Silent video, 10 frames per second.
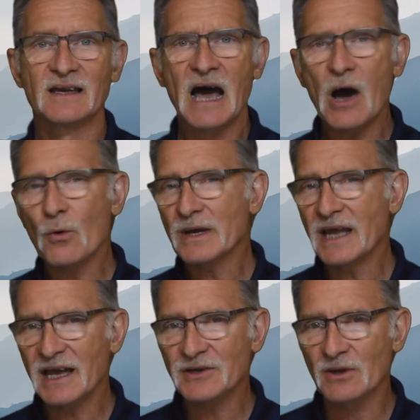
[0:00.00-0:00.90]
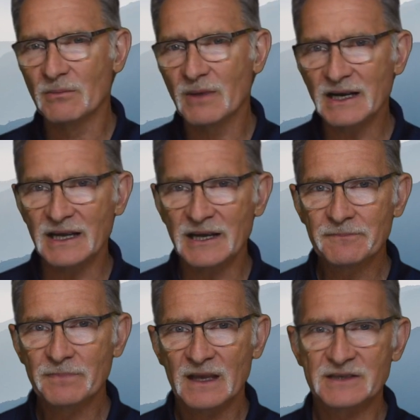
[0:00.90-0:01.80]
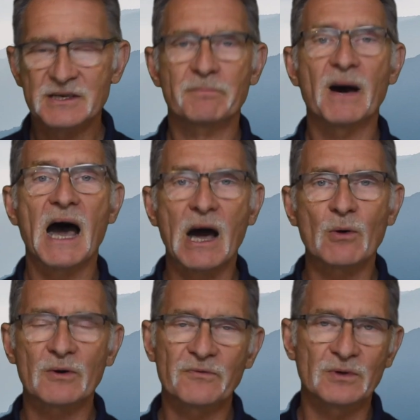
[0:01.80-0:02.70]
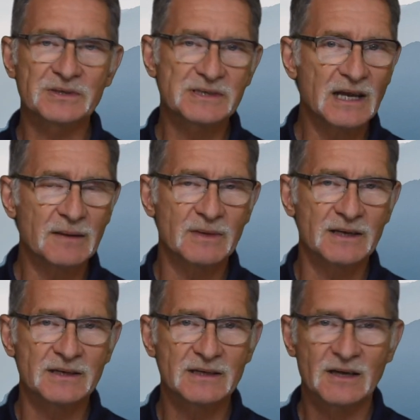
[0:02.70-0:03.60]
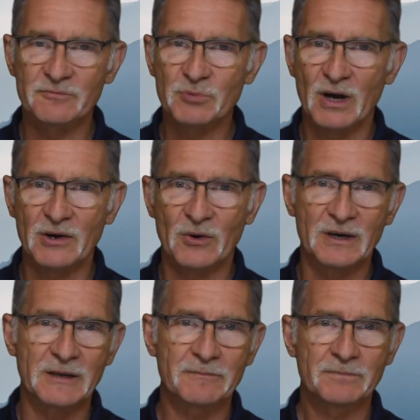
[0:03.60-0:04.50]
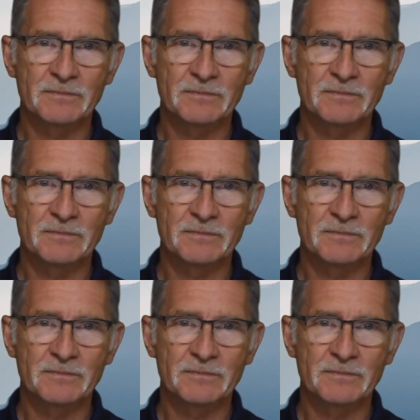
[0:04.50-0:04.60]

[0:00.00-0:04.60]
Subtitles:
How we handle money is a powerful statement of priority.